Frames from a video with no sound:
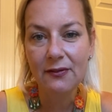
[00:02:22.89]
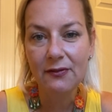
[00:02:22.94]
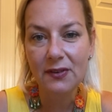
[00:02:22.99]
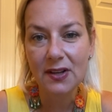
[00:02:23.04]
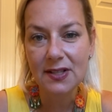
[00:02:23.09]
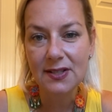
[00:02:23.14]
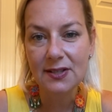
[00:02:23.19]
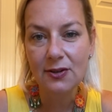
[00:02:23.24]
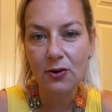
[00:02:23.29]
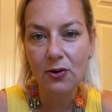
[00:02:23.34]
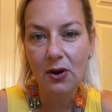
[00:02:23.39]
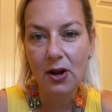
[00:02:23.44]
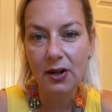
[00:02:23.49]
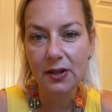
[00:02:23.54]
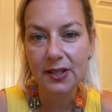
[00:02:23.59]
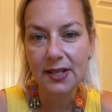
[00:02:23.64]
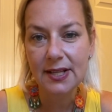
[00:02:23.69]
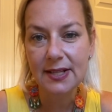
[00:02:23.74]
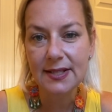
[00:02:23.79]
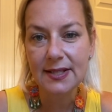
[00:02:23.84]
Vince
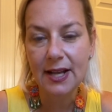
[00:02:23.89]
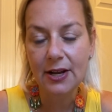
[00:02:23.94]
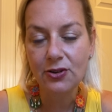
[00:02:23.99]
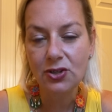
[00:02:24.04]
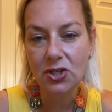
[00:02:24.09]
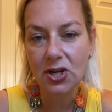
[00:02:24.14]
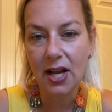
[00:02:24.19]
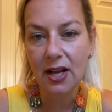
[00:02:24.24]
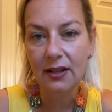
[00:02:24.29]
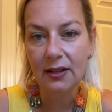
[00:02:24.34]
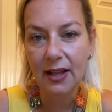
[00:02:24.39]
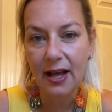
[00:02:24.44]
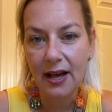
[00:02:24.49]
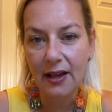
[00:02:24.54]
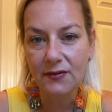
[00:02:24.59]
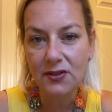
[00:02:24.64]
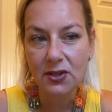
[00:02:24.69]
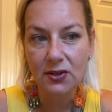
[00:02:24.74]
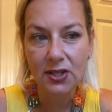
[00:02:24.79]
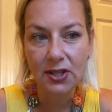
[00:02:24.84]
Guaraldi soundtrack
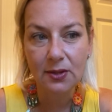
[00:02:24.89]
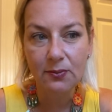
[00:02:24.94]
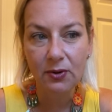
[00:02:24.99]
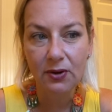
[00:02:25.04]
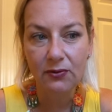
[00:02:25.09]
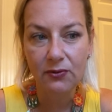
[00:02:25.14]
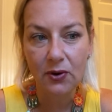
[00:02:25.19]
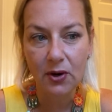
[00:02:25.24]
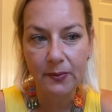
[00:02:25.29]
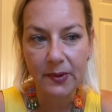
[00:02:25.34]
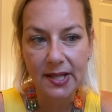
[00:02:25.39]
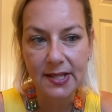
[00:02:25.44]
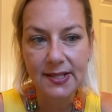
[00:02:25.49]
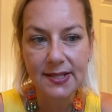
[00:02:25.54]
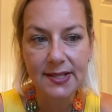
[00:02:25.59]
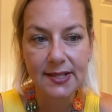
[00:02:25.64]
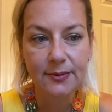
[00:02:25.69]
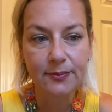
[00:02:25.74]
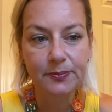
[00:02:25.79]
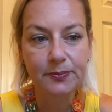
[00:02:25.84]
live during the
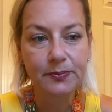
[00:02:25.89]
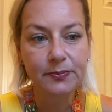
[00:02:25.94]
performance.